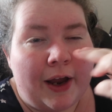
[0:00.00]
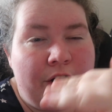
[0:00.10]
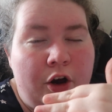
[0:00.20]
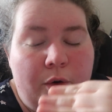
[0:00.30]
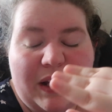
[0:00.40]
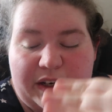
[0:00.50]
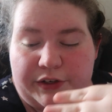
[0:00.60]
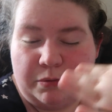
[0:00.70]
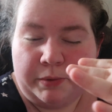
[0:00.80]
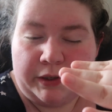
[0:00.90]
I know I need
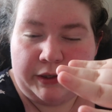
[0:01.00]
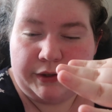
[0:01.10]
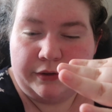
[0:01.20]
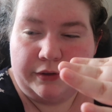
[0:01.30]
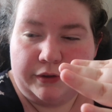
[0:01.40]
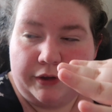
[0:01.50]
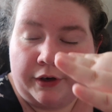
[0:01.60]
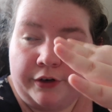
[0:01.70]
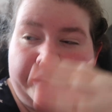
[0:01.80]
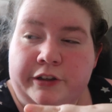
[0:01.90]
to be an
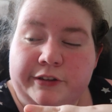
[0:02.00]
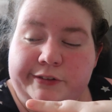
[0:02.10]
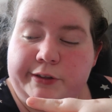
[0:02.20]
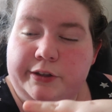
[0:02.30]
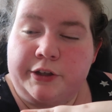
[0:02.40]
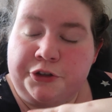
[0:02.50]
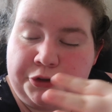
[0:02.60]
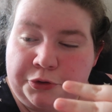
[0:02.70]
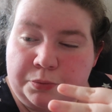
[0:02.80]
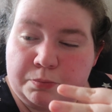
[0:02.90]
adult and
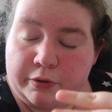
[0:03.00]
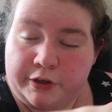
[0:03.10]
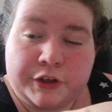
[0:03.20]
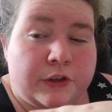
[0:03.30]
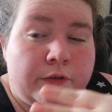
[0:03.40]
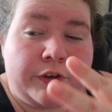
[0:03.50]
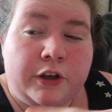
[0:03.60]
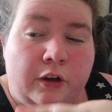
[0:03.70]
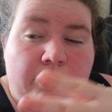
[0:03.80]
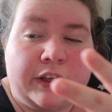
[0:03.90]
do productive
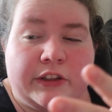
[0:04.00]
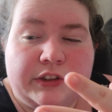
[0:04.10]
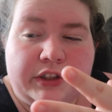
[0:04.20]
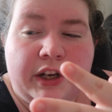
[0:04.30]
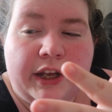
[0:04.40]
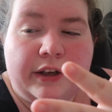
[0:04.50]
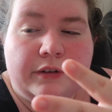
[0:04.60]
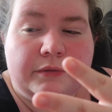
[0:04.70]
adult things today.